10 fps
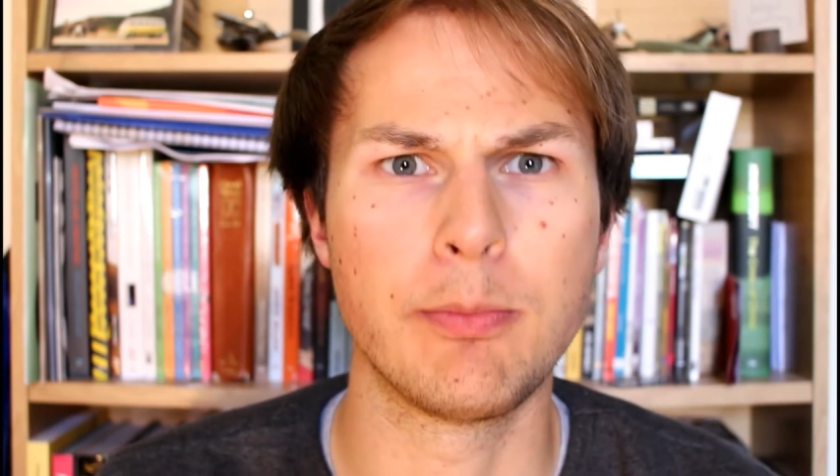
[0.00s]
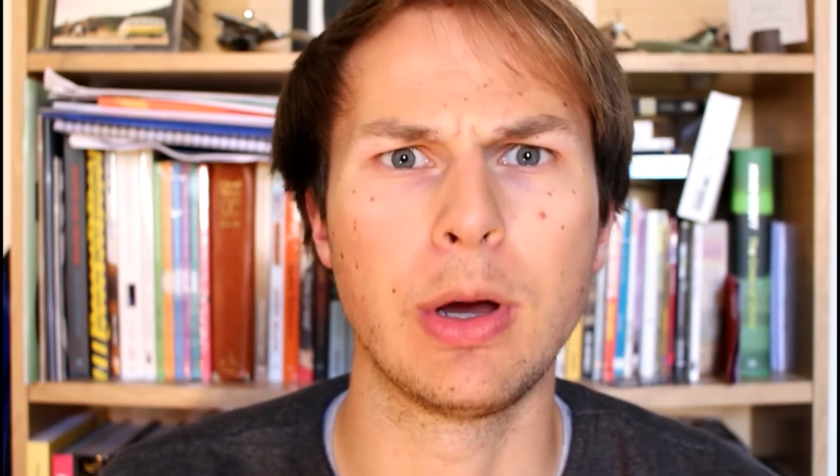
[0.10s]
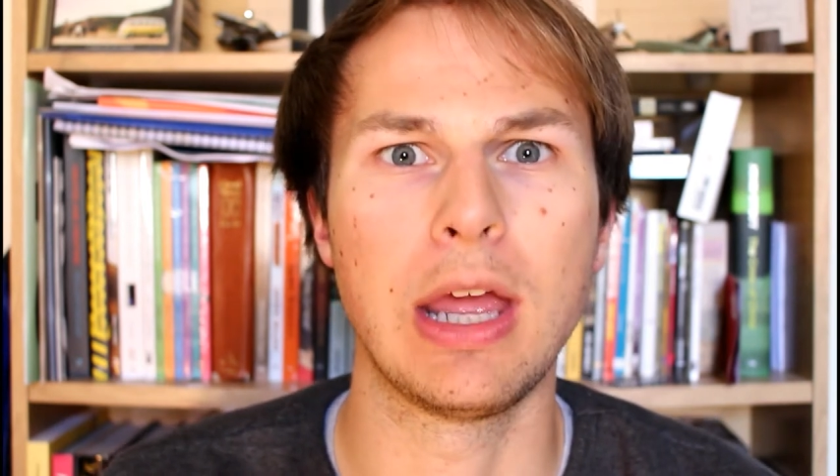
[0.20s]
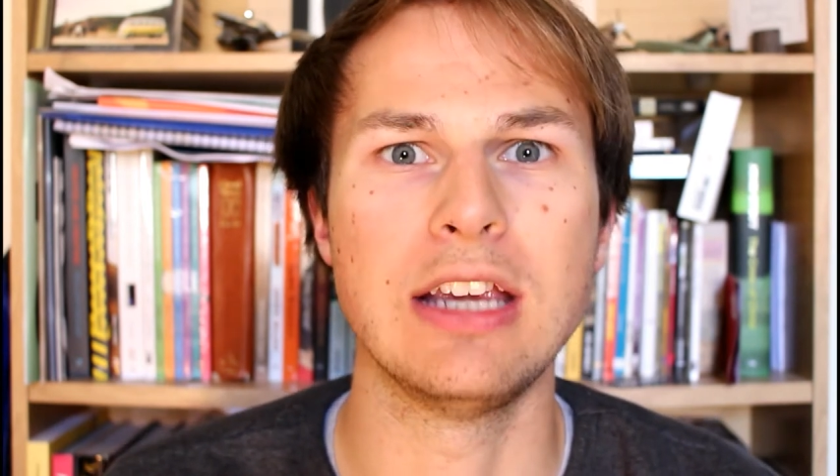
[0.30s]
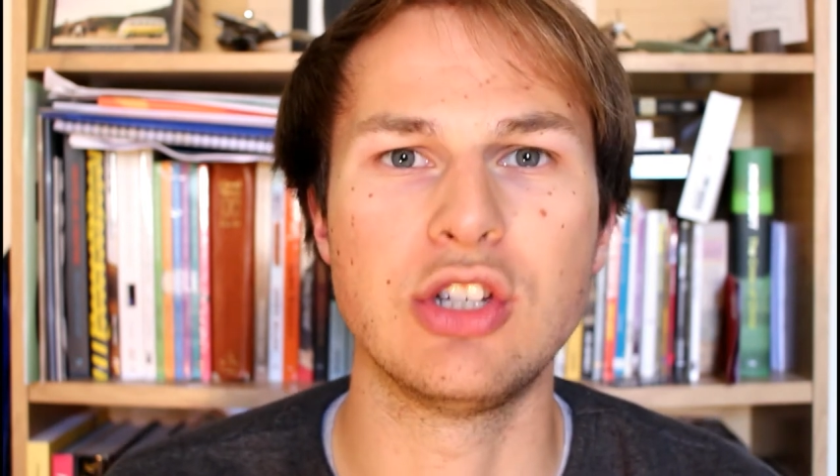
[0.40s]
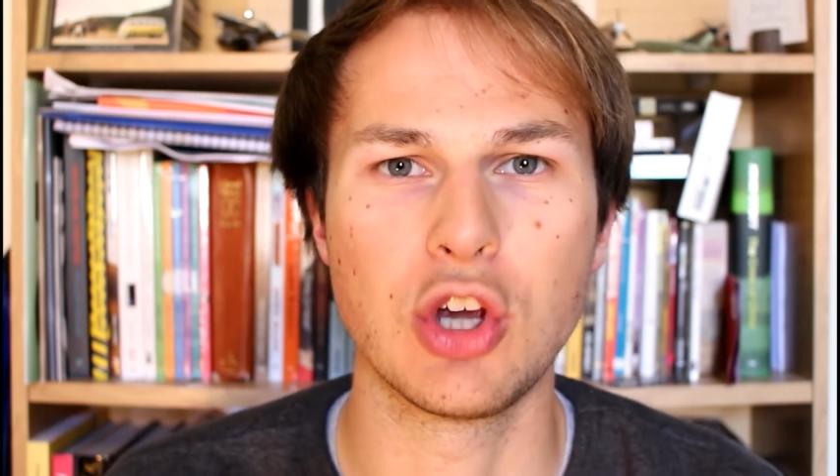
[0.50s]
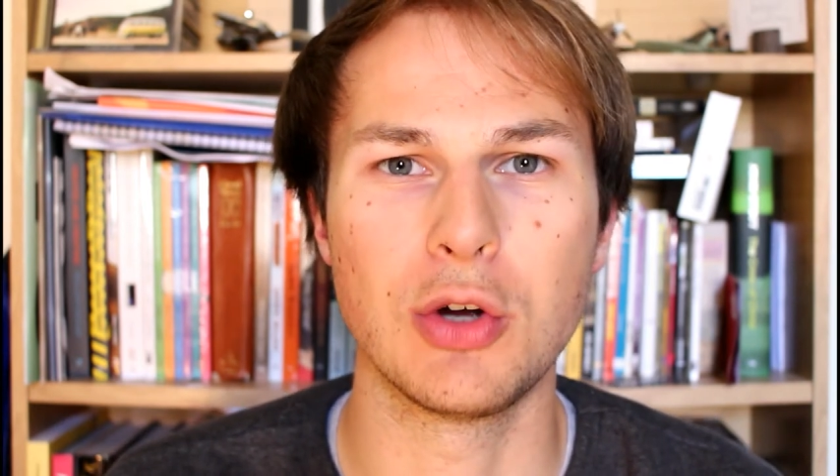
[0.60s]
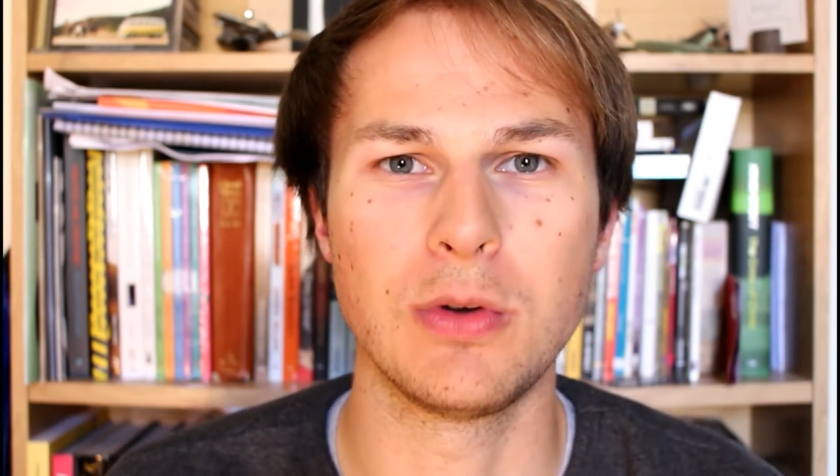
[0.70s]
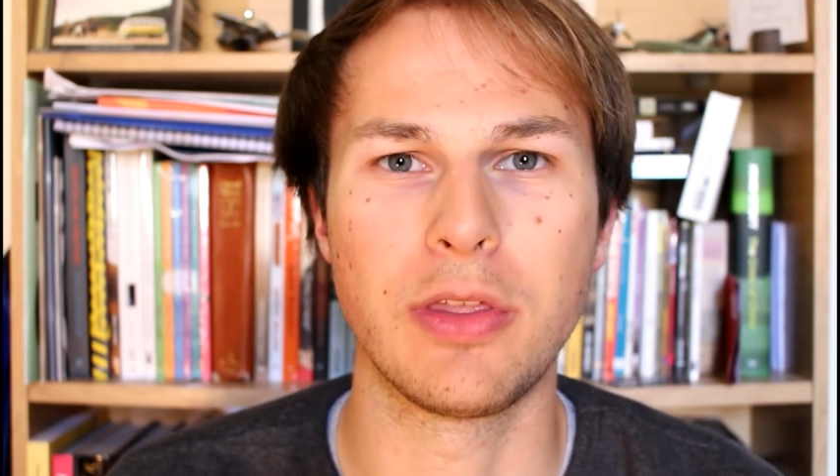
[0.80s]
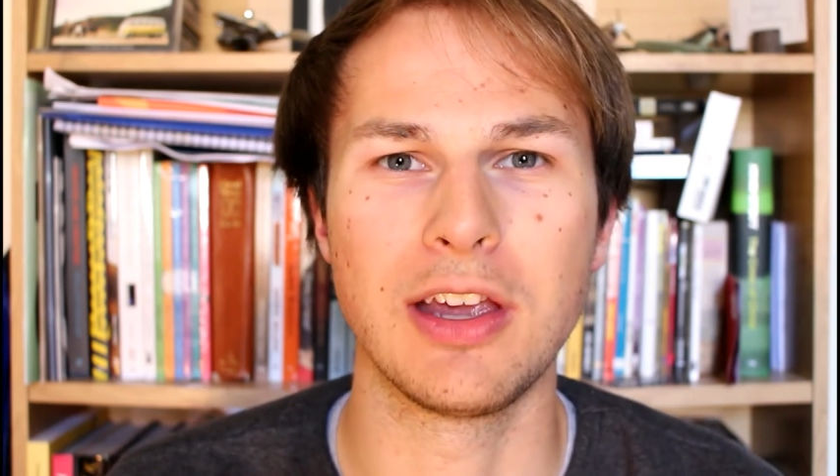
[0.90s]
but it
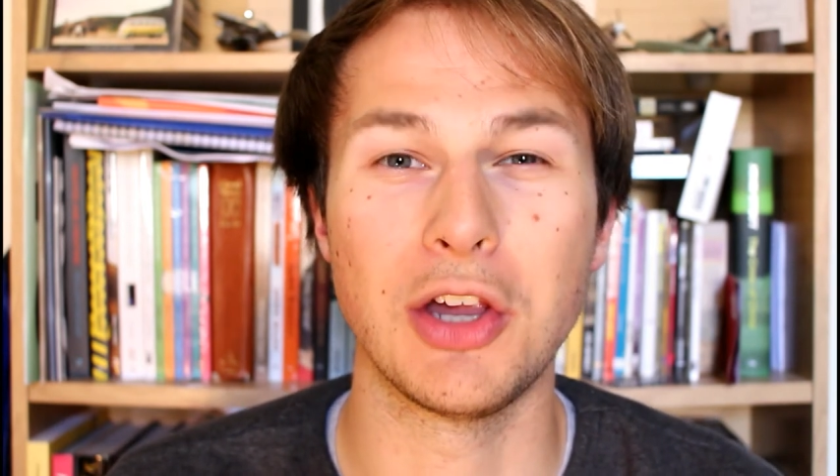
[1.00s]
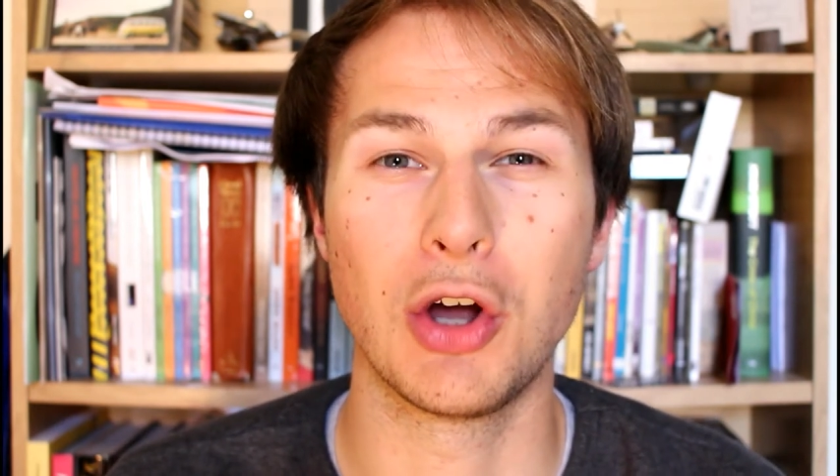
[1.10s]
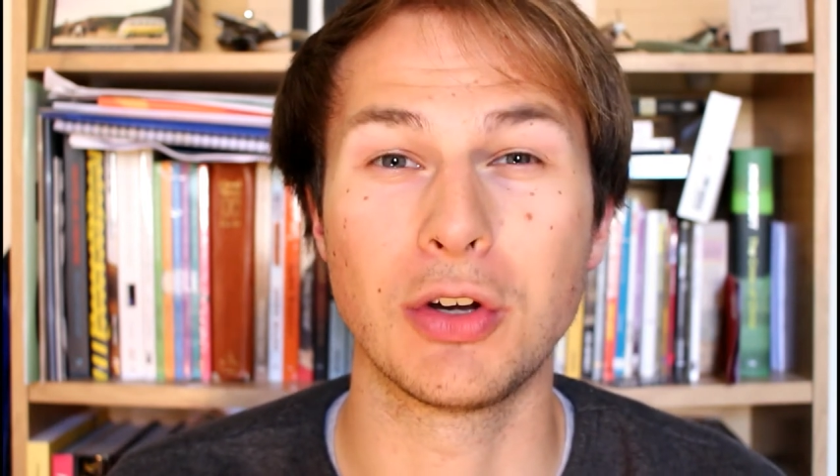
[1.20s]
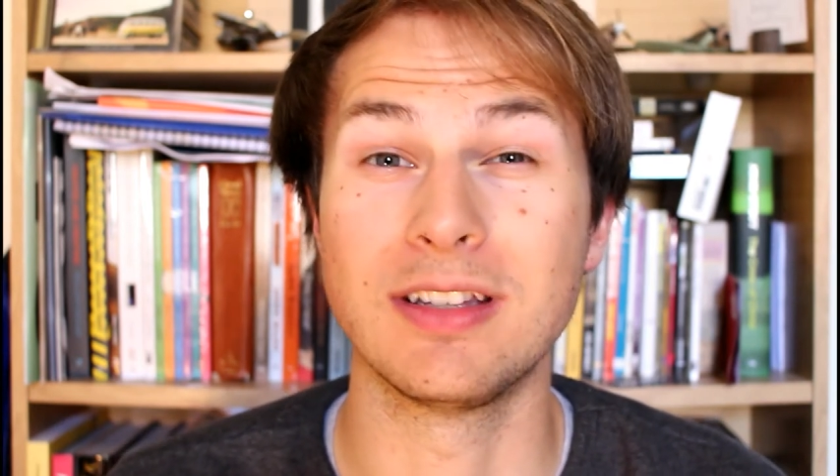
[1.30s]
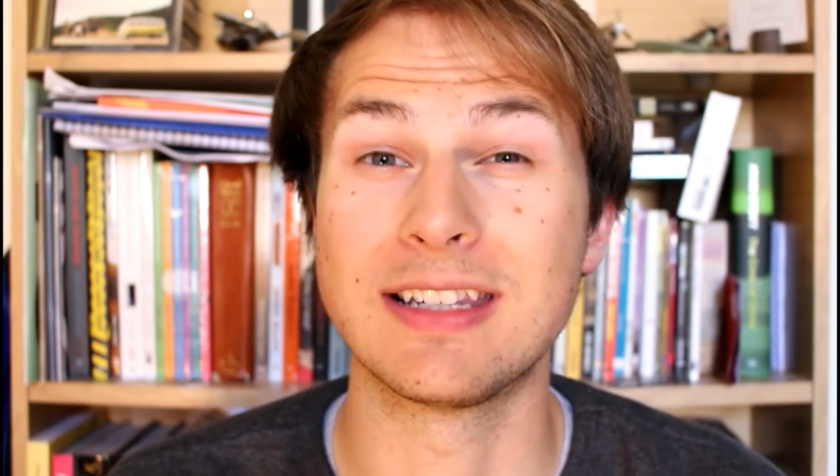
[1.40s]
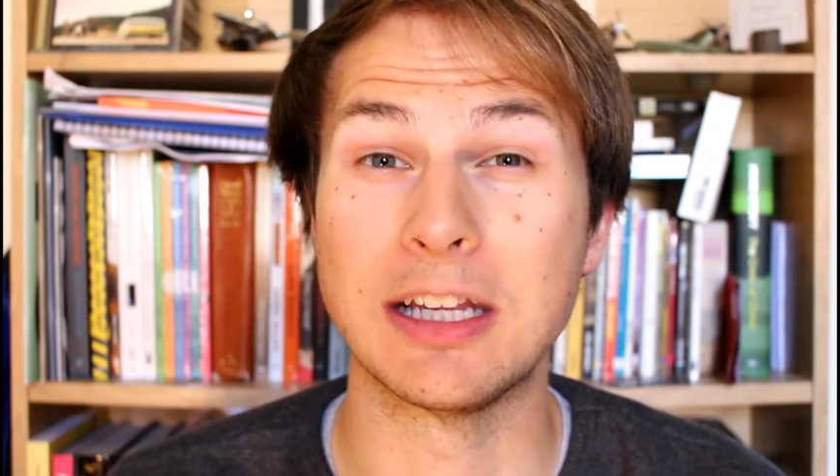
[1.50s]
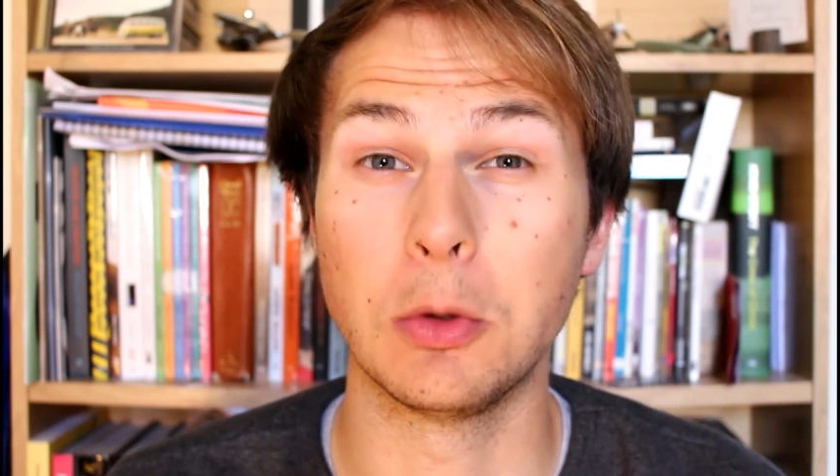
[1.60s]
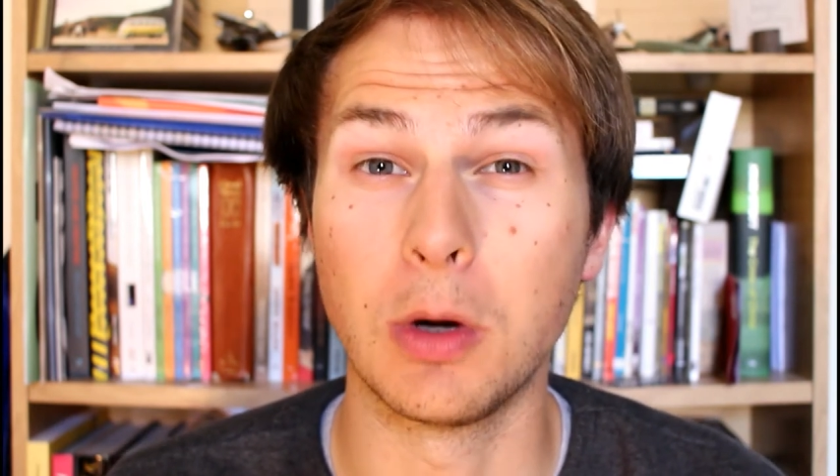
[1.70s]
showed that God can still